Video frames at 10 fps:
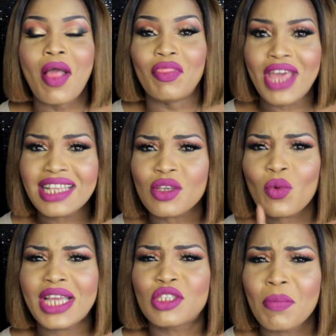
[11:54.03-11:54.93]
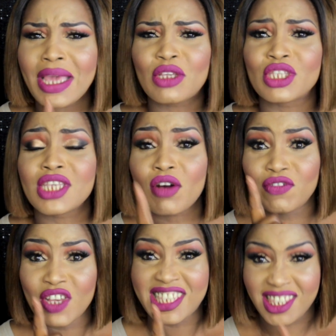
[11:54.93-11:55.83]
There's a way to make
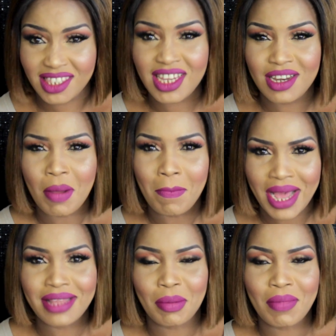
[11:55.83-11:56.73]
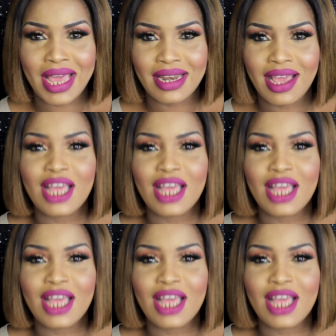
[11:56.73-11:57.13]
yourself seen by the man,